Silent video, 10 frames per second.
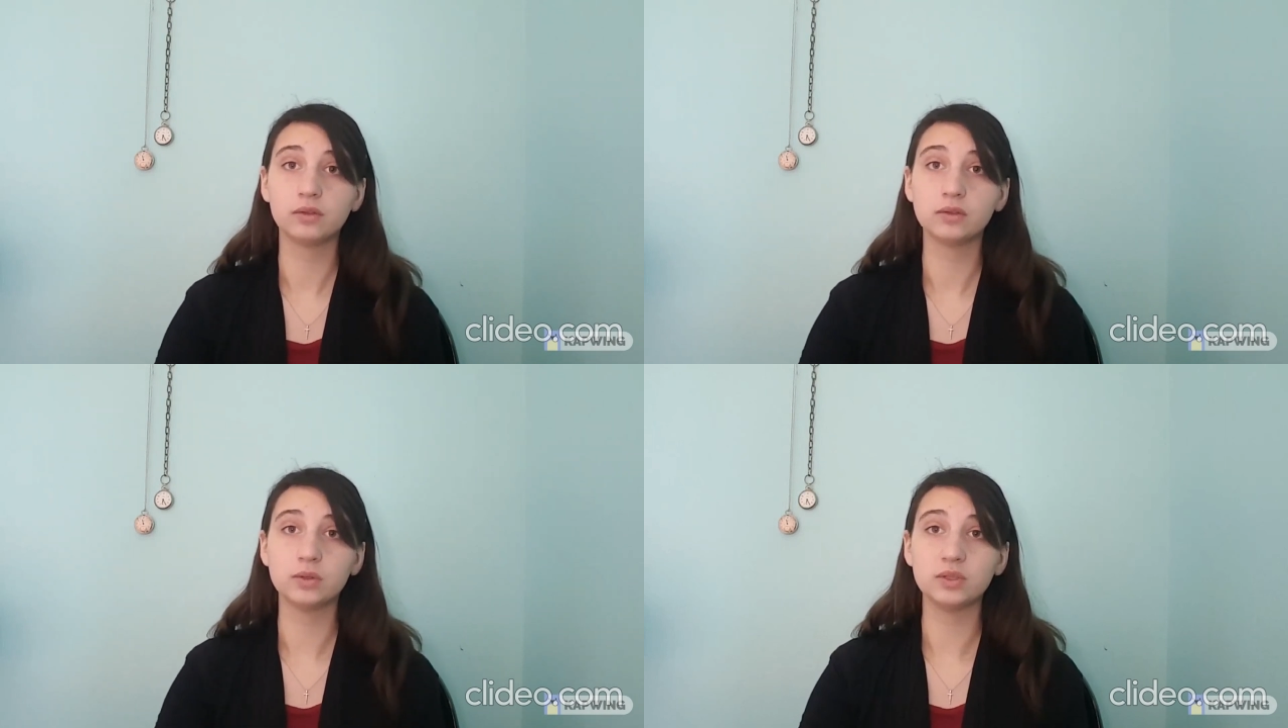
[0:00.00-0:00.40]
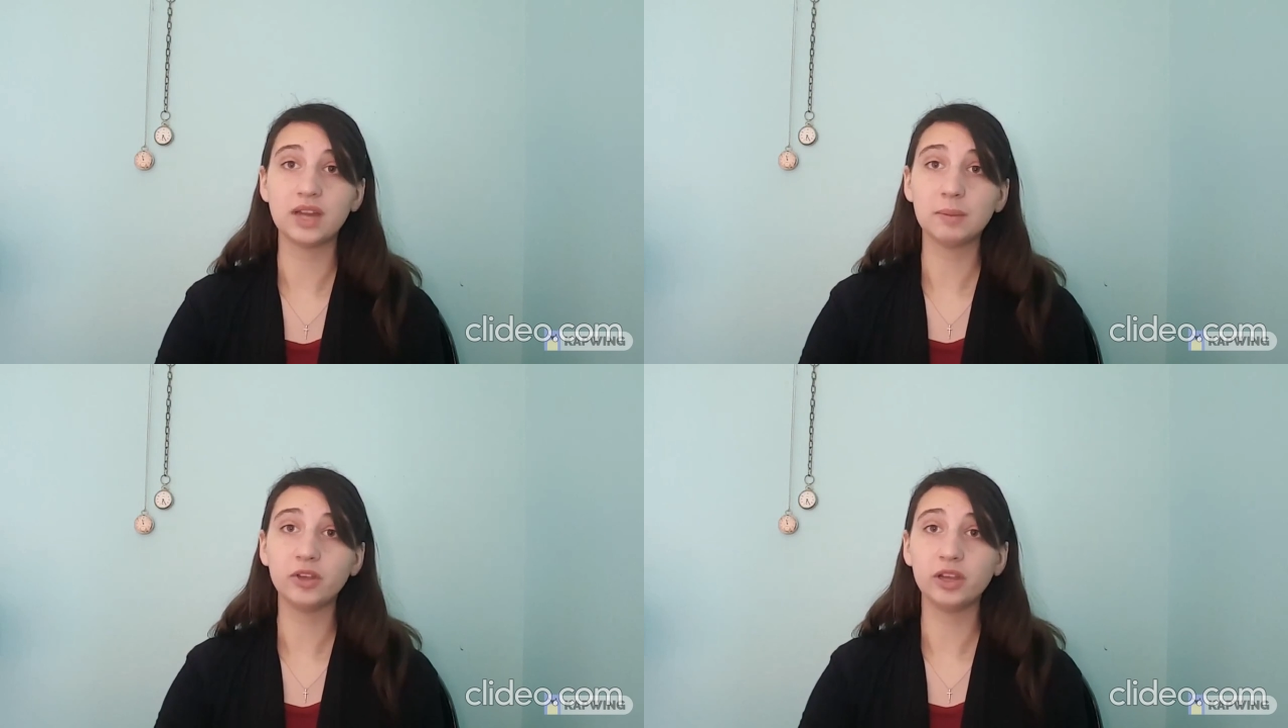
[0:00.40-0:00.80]
So
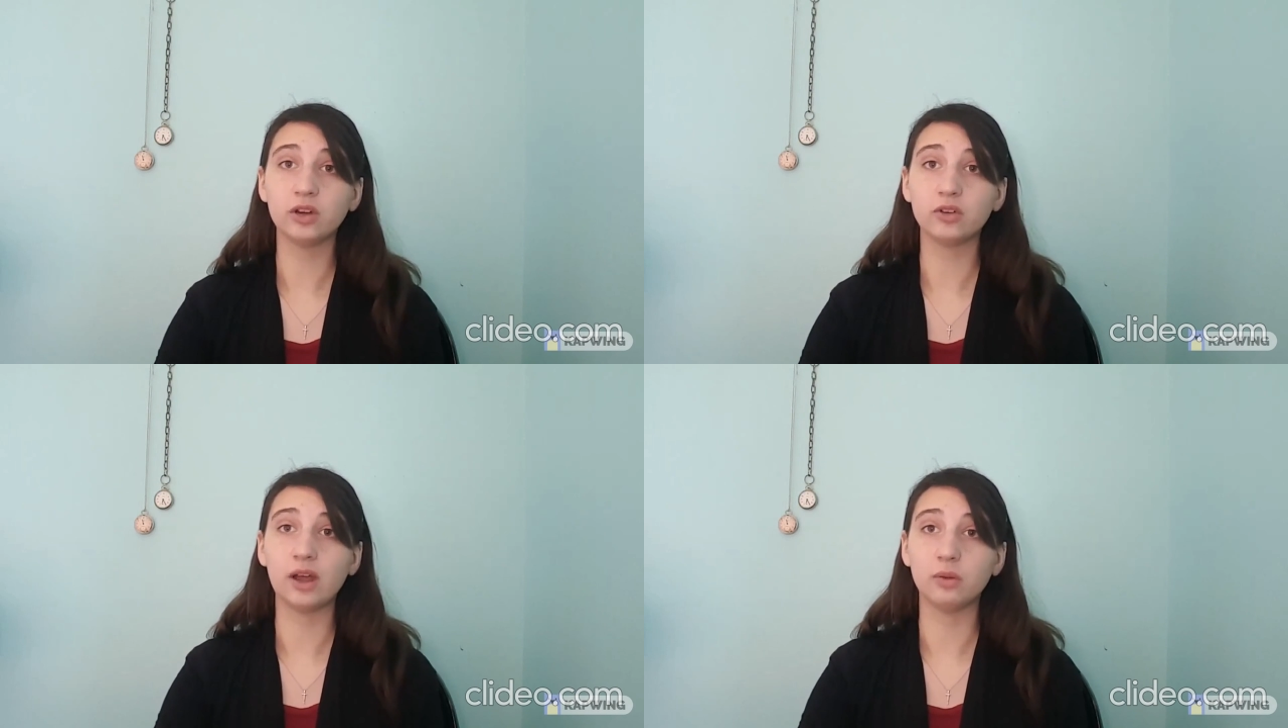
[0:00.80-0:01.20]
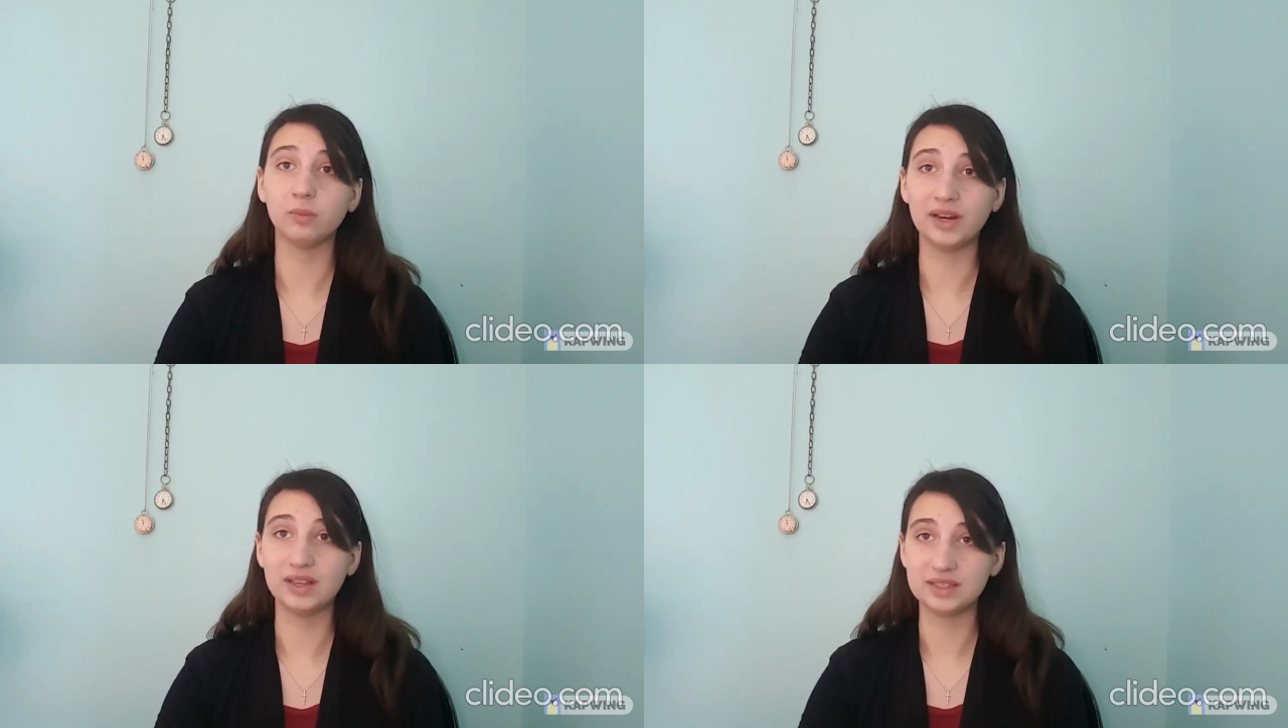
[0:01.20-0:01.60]
stop looking around,
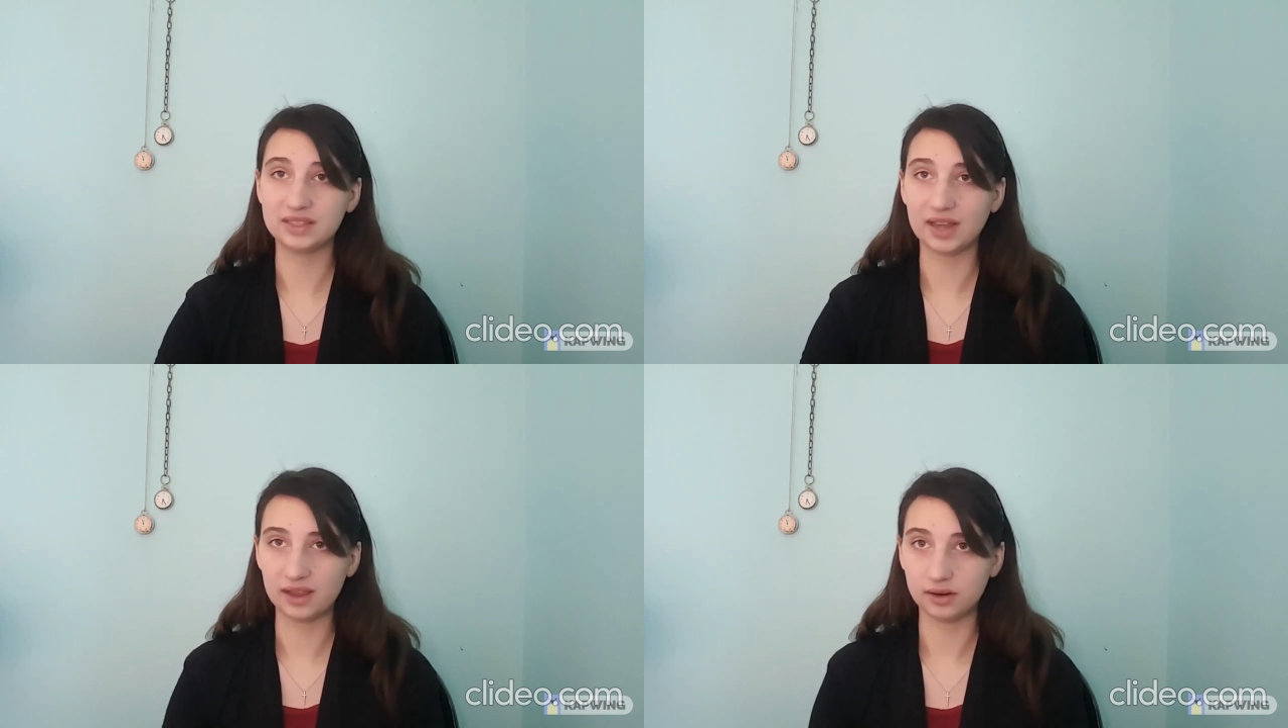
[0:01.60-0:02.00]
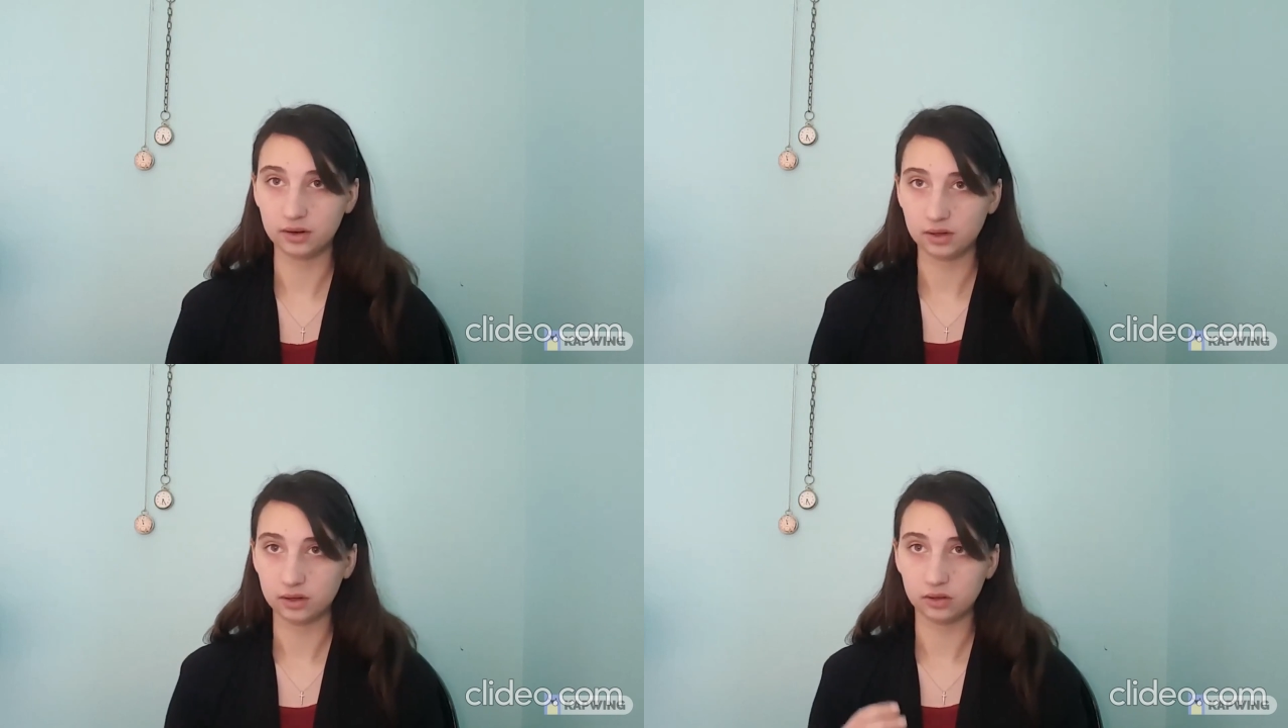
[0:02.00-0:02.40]
but instead
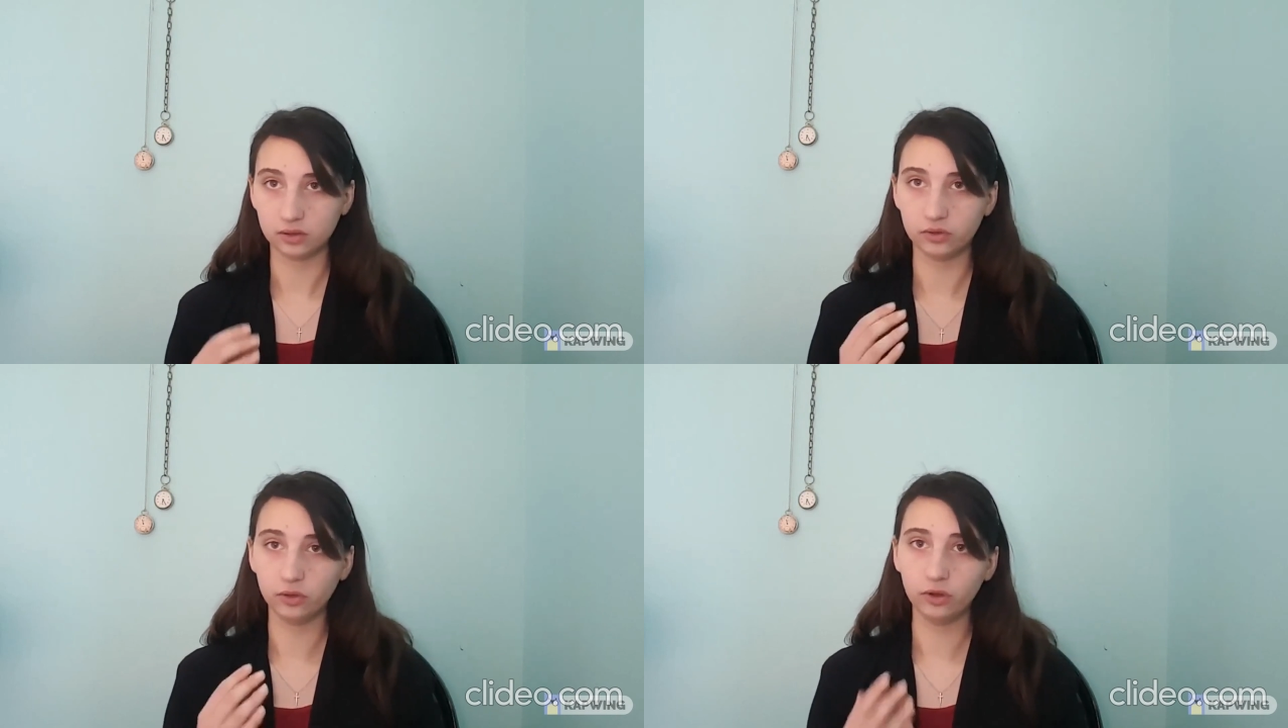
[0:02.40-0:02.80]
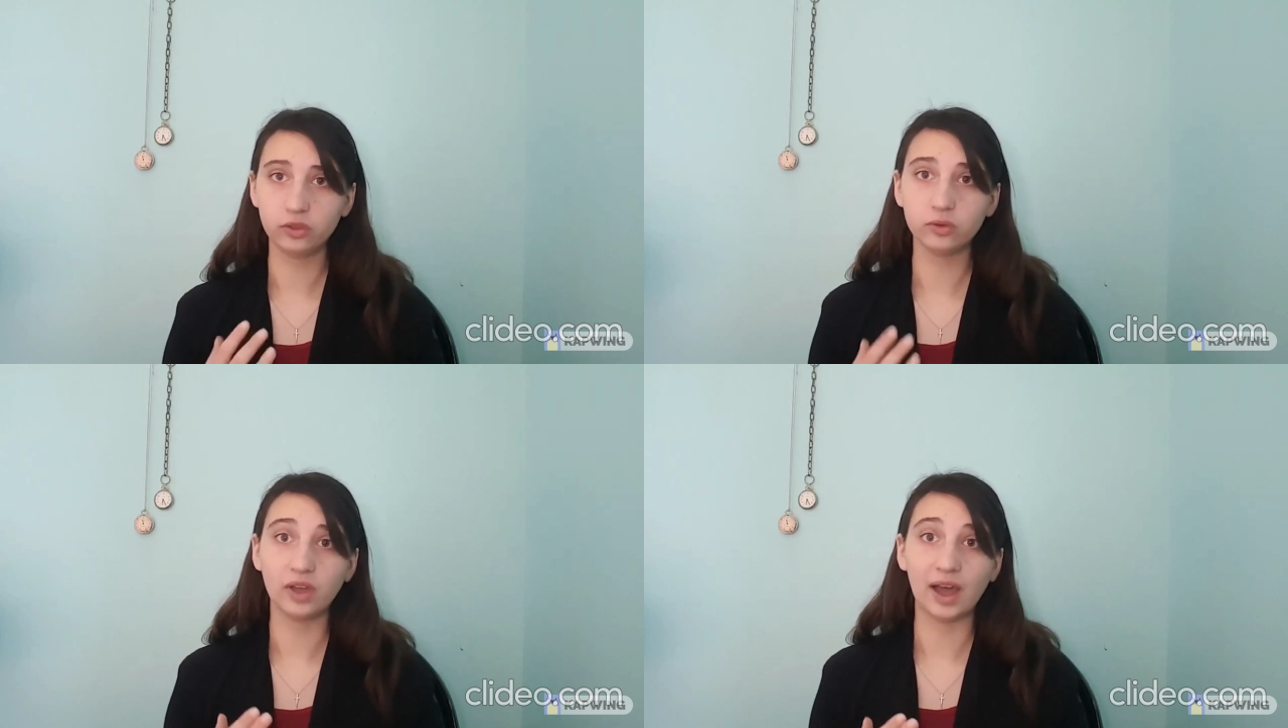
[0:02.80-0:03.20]
look
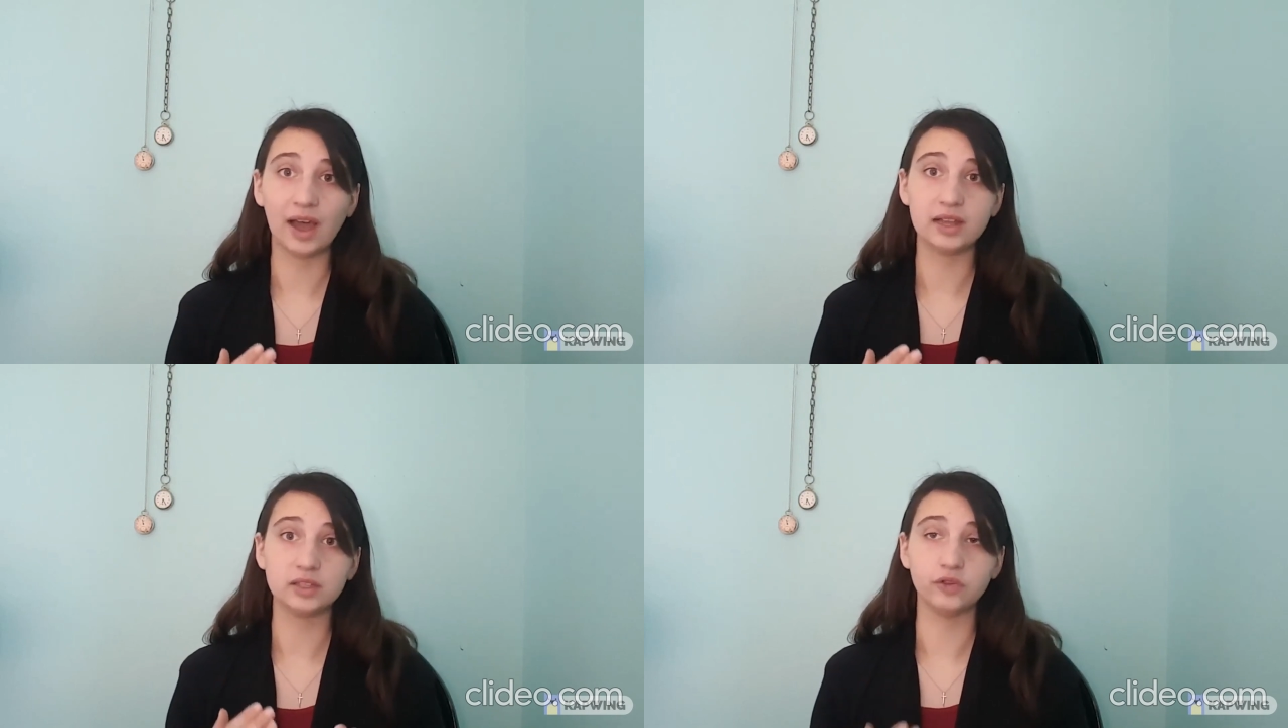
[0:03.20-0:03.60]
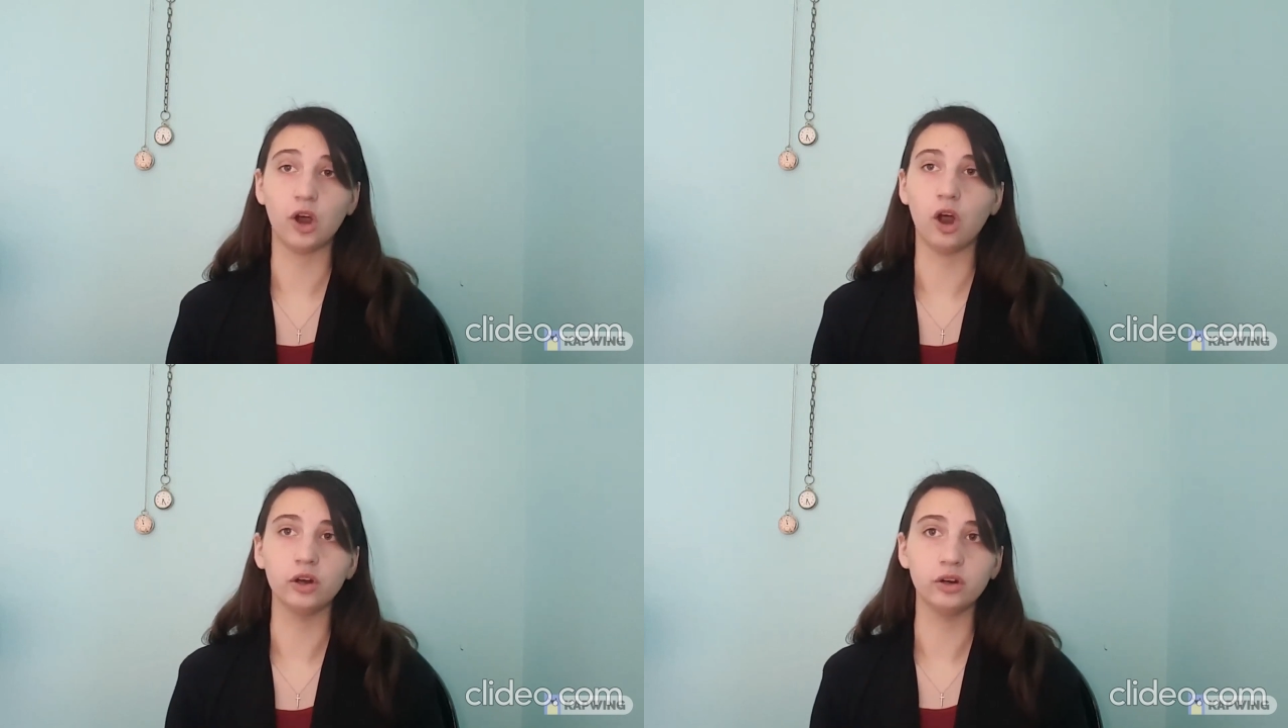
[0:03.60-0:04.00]
through the eyes of
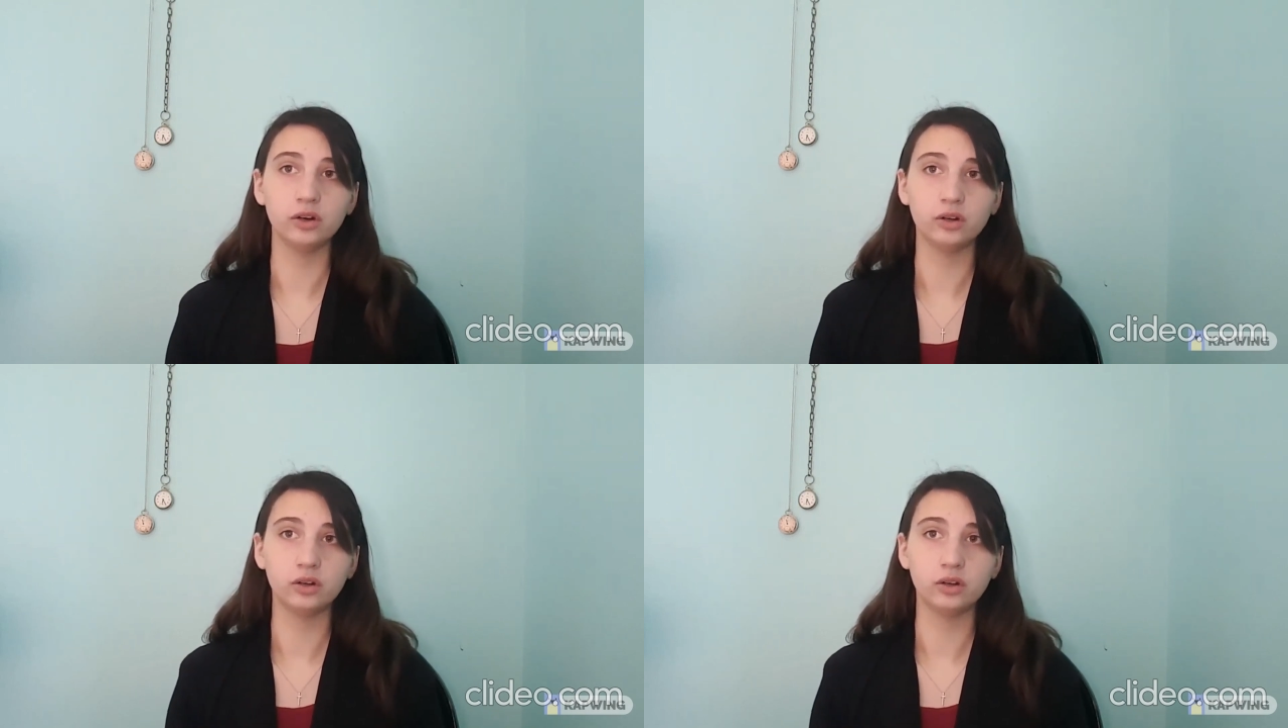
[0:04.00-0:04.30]
your heart.